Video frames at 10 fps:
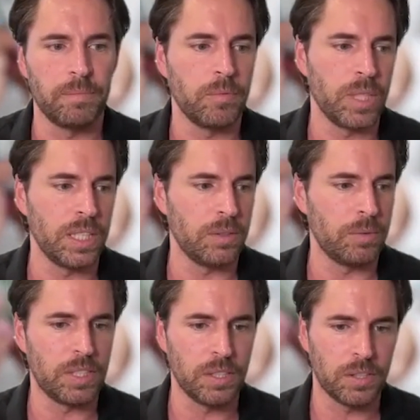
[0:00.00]

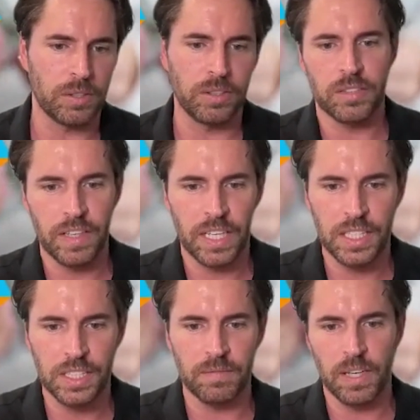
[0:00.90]
we do it through this
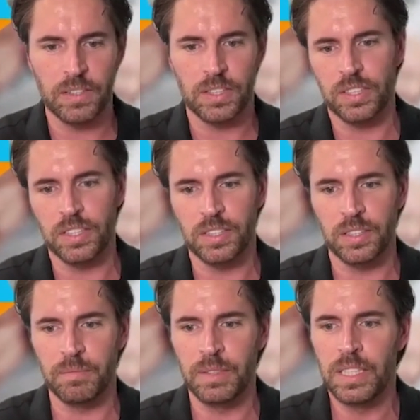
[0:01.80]
vacation voucher
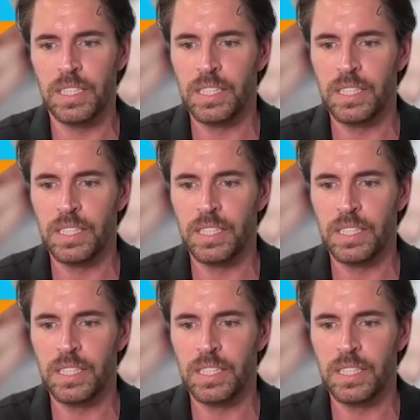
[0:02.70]
system,